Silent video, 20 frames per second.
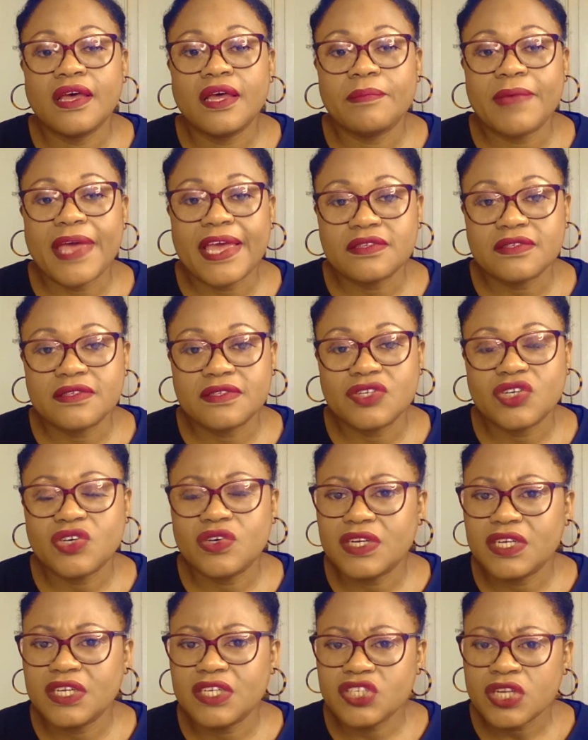Exeter
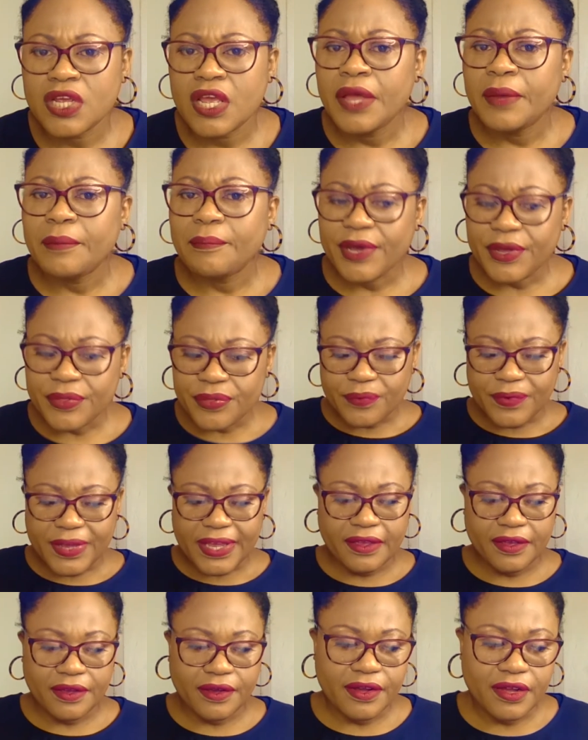College. By the
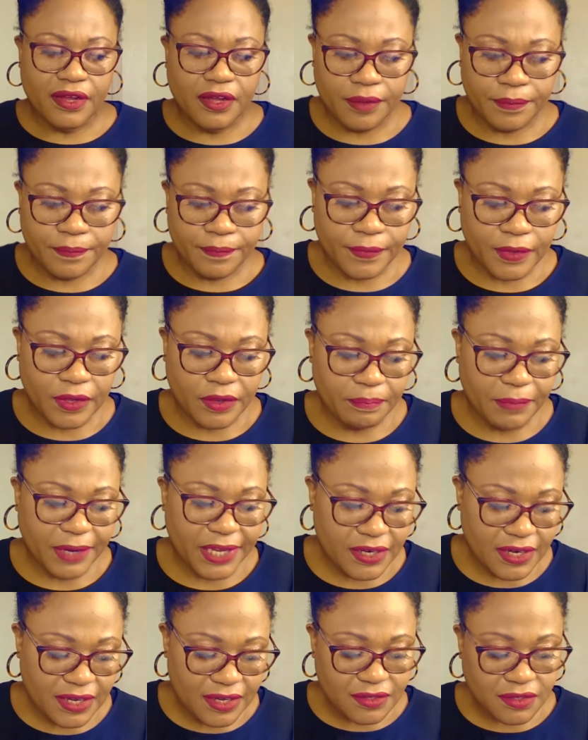way, my
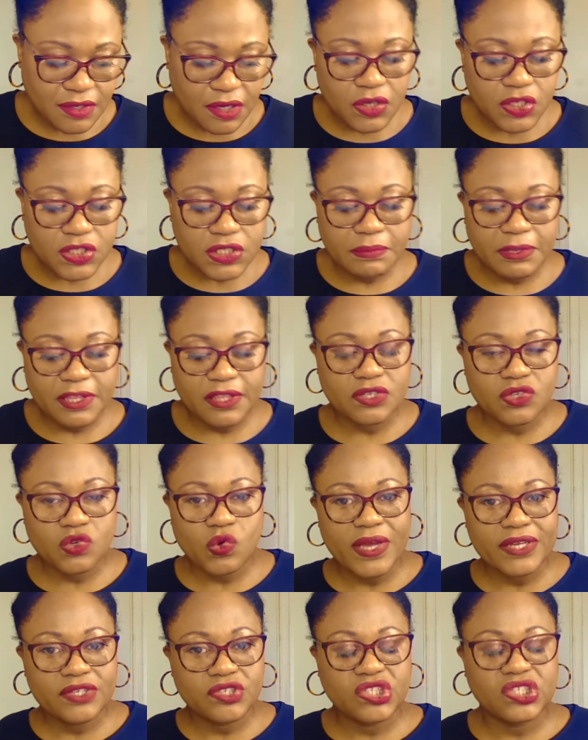niece asked me this
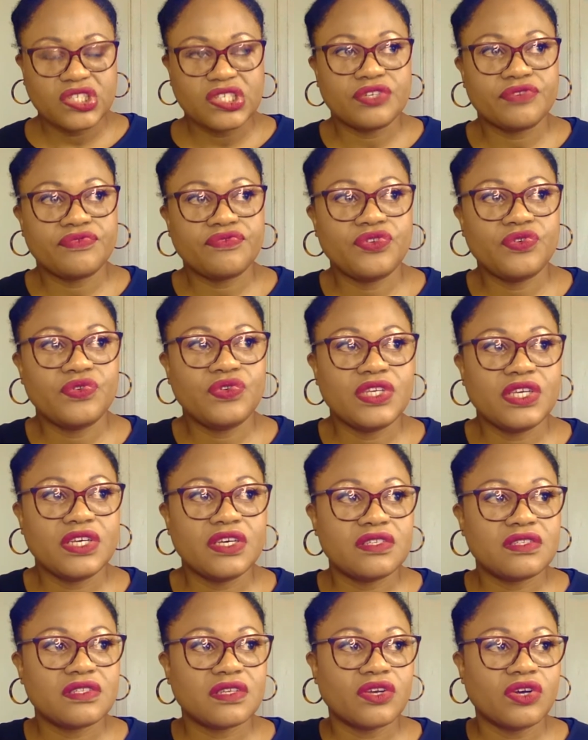question a few
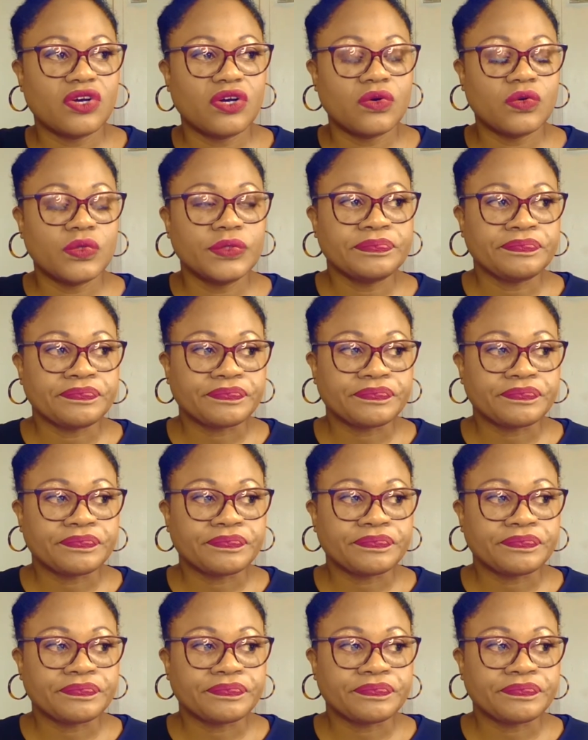years ago.